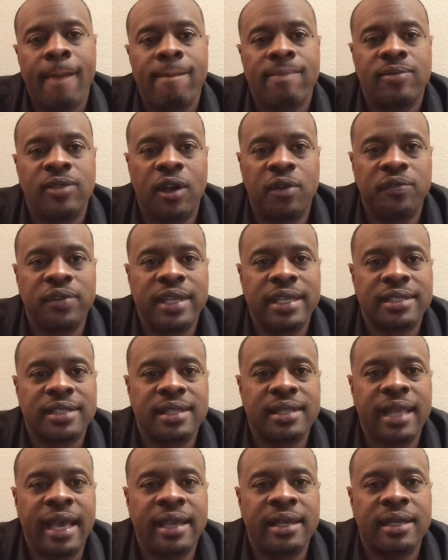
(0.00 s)
Don't forget to
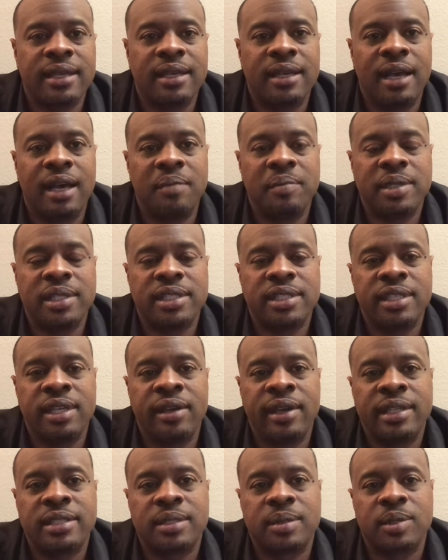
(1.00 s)
like, comment, share,
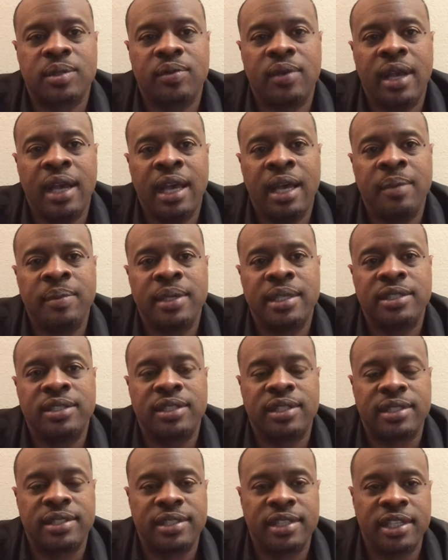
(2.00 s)
and subscribe, and to
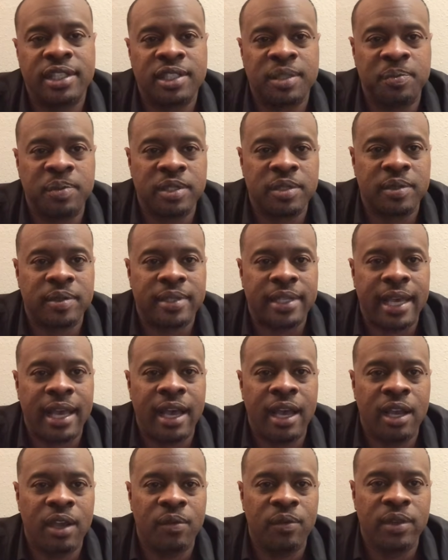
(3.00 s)
continue to push me with the
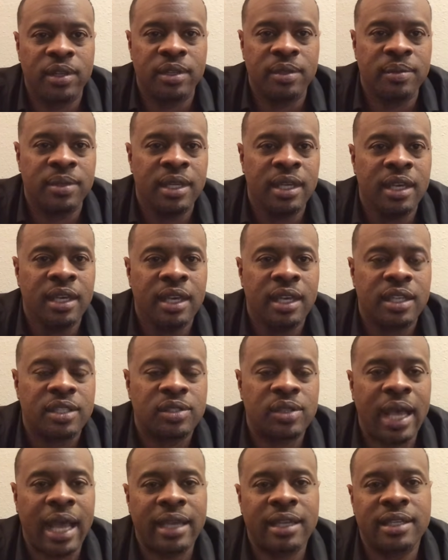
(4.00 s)
algorithm
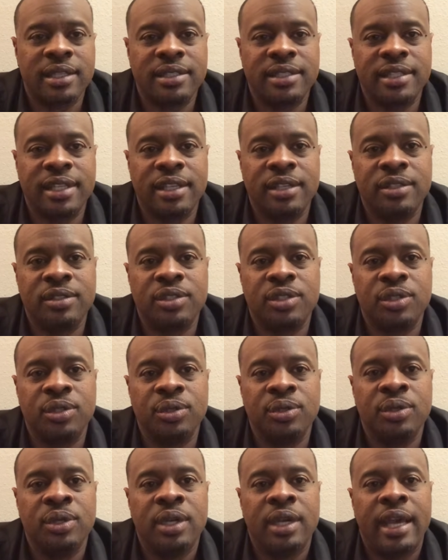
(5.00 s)
so I can continue
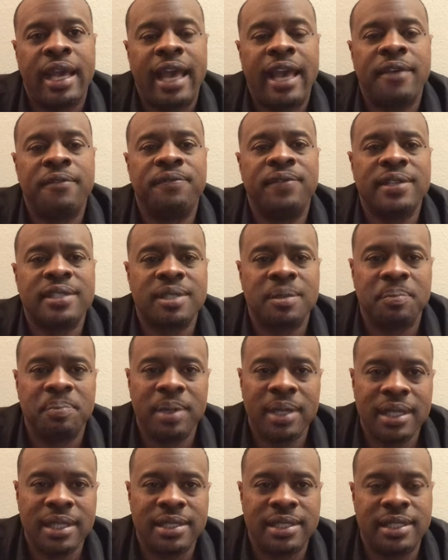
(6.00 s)
to have
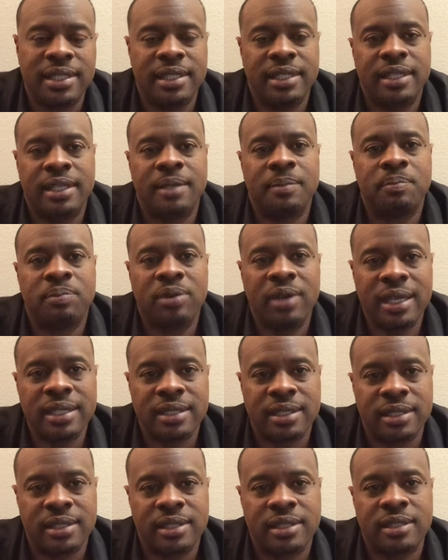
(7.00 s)
visibility and
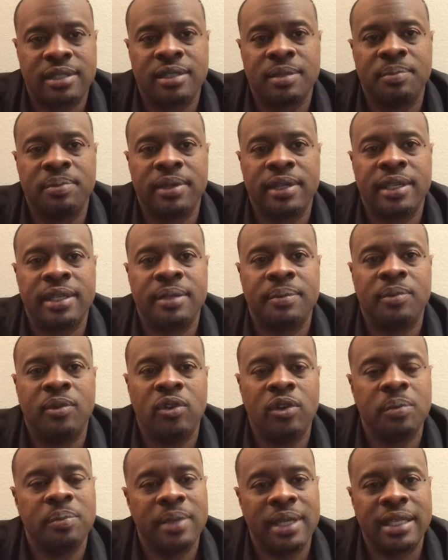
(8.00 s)
presence to bring
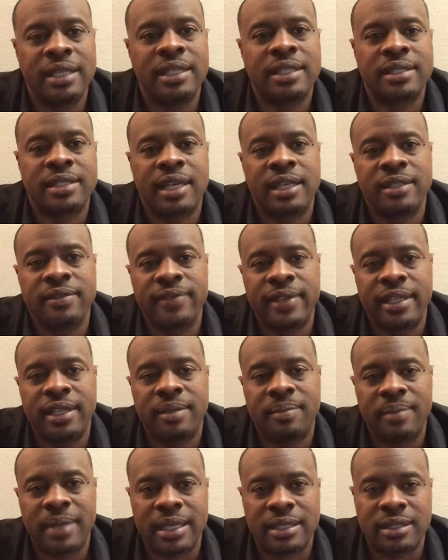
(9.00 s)
more men this
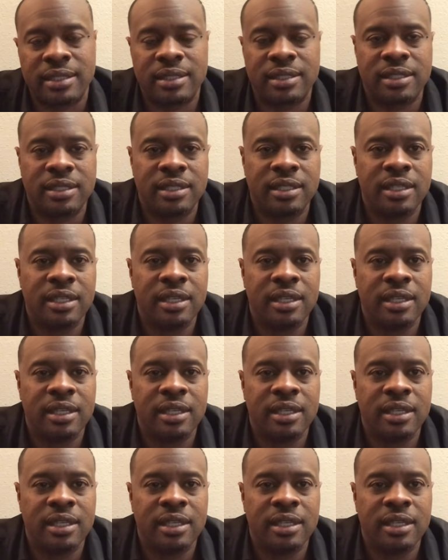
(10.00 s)
elevated message.